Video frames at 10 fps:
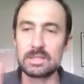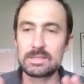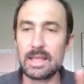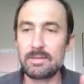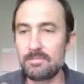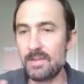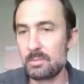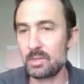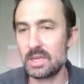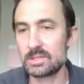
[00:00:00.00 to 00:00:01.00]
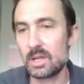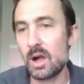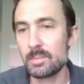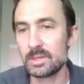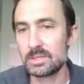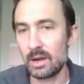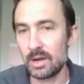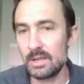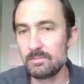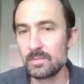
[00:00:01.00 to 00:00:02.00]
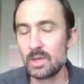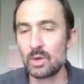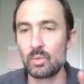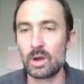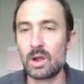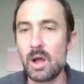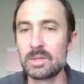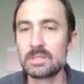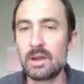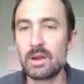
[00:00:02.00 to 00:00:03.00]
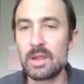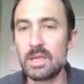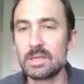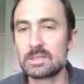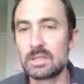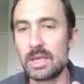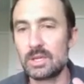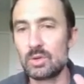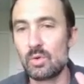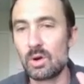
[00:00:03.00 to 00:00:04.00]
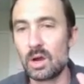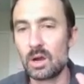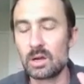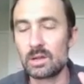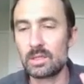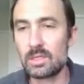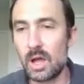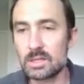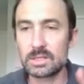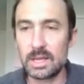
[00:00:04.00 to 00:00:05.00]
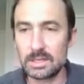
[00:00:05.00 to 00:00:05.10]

same family as commentary, where commentary is like your thoughts and